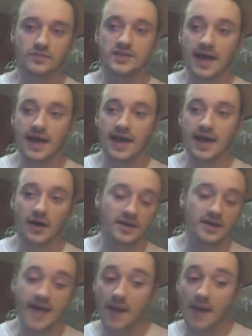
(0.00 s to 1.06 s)
sit down,
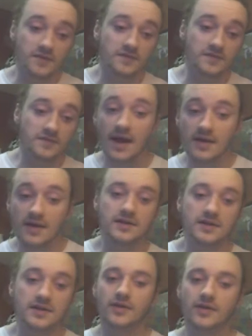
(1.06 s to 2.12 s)
adaptive
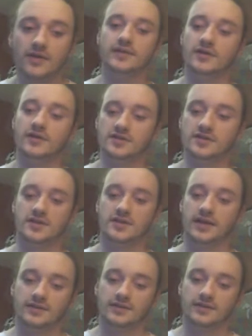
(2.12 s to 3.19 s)
tennis, and they're just
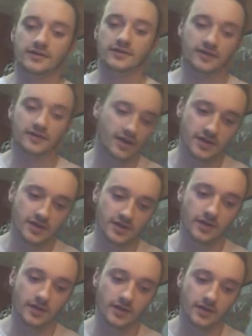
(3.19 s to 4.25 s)
like, they're just
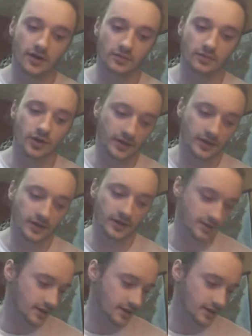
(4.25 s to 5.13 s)
like, yeah, bro, like